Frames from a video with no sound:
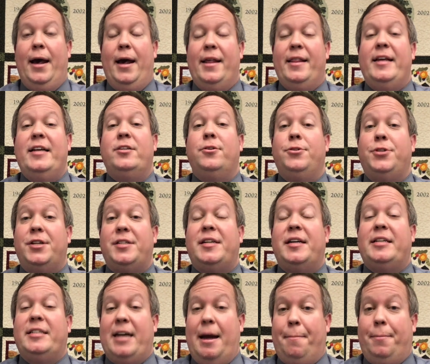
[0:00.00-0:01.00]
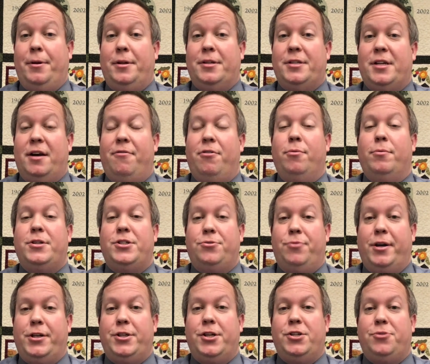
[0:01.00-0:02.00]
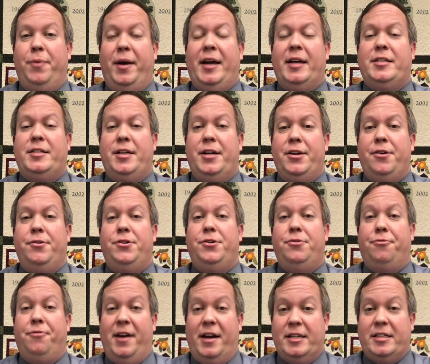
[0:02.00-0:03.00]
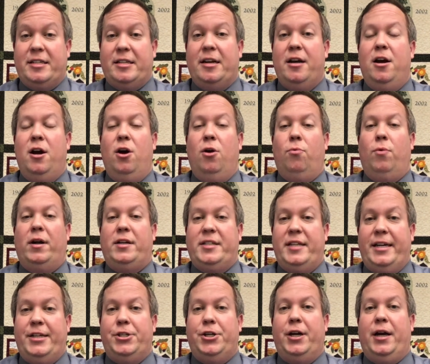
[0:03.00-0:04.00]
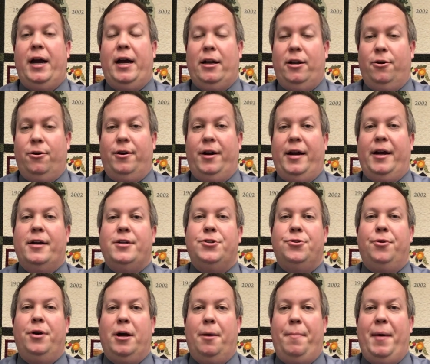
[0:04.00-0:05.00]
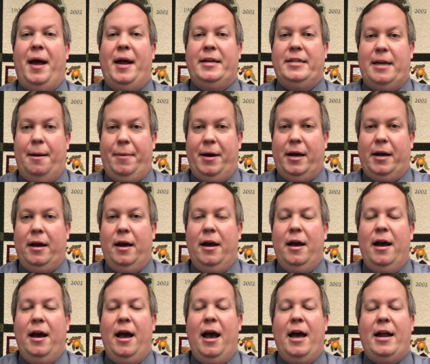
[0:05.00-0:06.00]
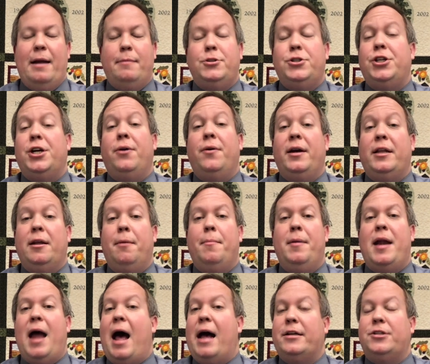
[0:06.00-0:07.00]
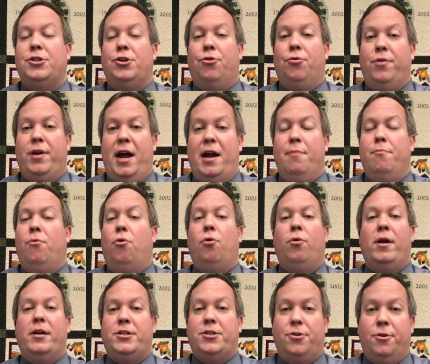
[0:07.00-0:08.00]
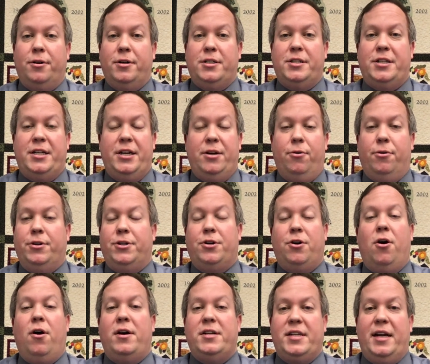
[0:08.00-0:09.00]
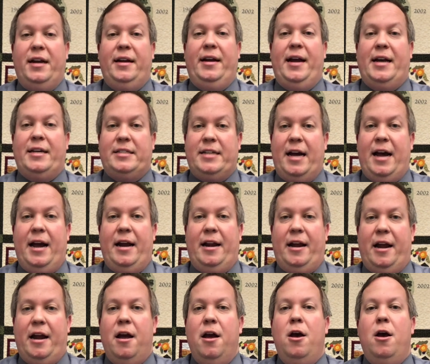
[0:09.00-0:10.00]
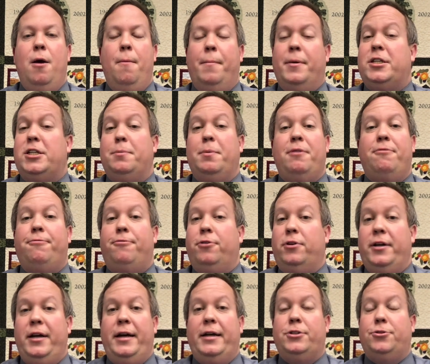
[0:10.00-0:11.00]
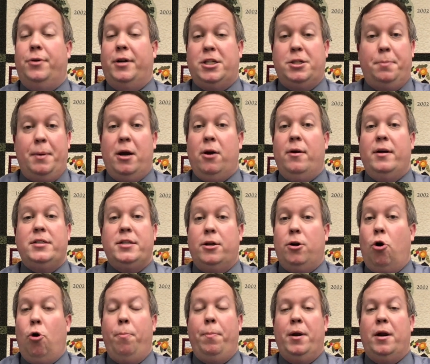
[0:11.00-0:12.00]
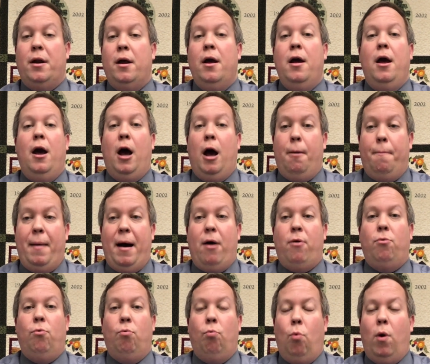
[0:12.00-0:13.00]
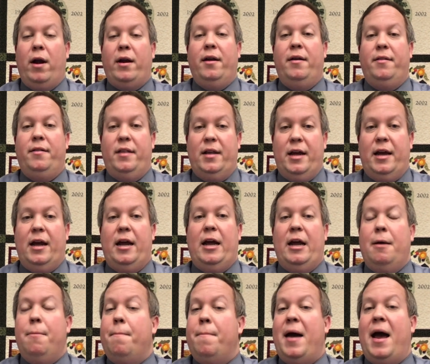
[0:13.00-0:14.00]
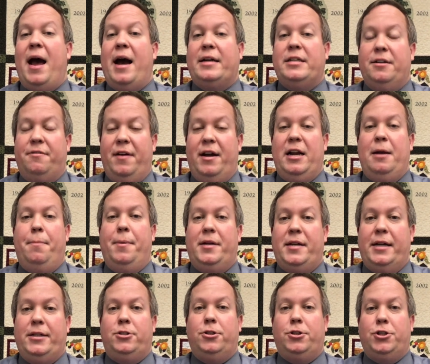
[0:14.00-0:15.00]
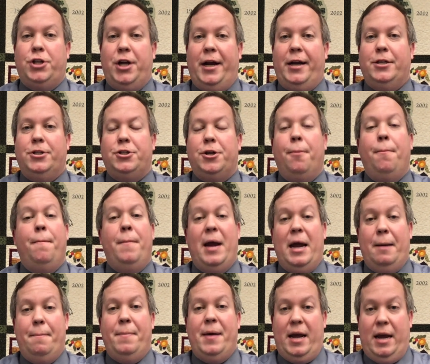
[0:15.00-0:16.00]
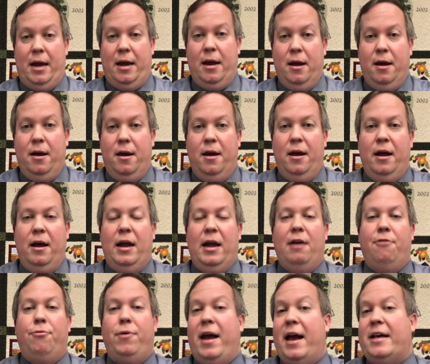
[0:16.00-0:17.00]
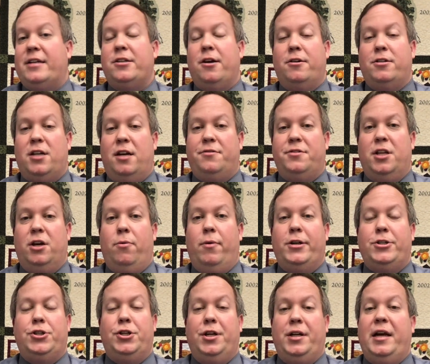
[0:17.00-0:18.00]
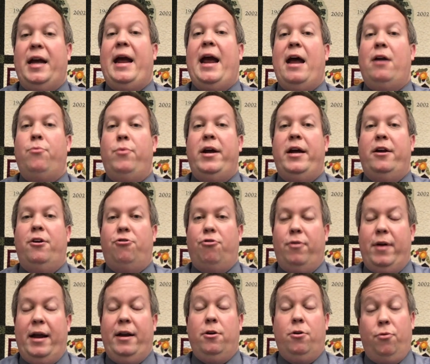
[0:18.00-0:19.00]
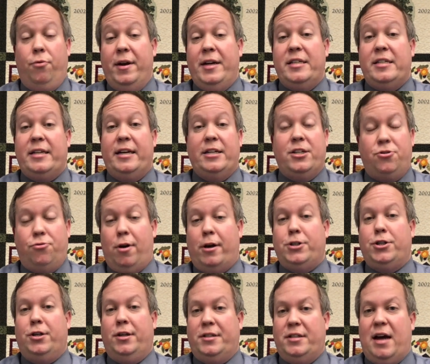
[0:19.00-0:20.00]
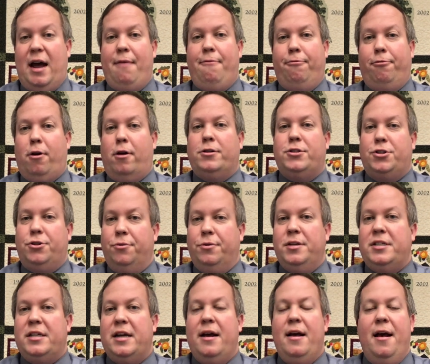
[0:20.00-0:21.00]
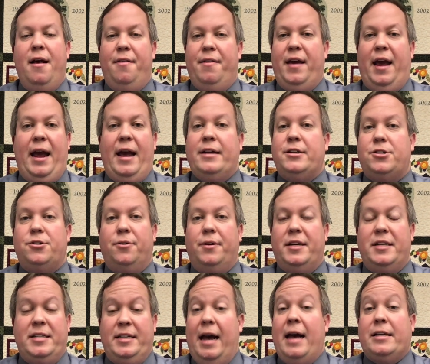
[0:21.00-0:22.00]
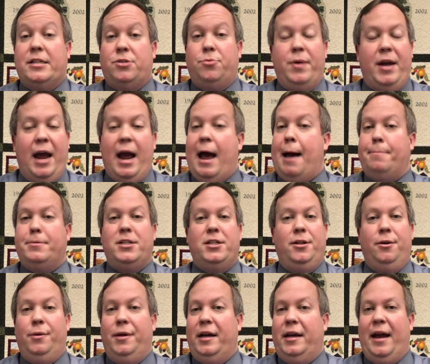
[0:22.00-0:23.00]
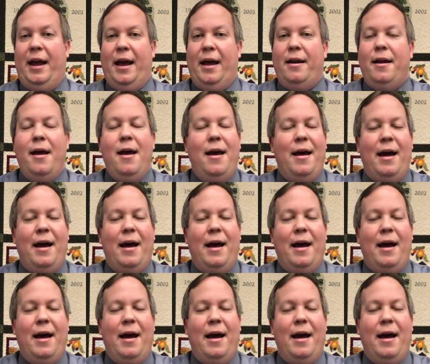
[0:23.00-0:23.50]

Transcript: These are just examples of the restrictions we continue to face while teaching and learning during a pandemic. And I'm sharing them not to create more uncertainty or to cause any anxiety, but to be fully transparent and open about what the impact of any potential change may be. If we ask ourselves the question, can we in- increase instructional time for our students? The answer is yes, we absolutely can.